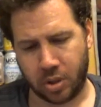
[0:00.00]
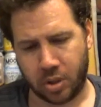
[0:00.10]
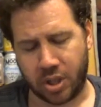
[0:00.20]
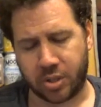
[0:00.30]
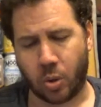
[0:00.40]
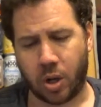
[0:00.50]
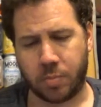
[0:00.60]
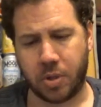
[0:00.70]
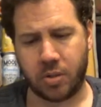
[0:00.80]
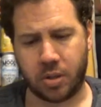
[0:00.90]
It's quite
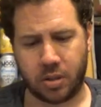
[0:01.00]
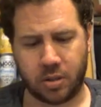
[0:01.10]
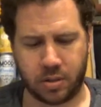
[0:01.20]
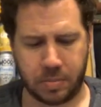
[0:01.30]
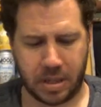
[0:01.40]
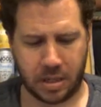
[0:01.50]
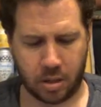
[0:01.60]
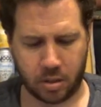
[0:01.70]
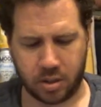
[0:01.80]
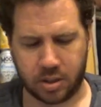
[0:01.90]
amusing to me
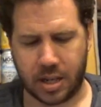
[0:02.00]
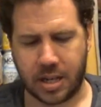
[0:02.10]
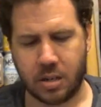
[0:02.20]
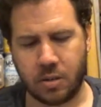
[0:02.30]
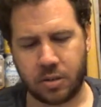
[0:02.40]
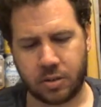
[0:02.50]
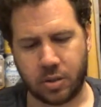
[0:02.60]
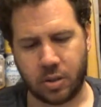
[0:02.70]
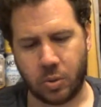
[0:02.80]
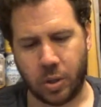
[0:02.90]
though, because they used
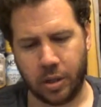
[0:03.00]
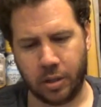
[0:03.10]
to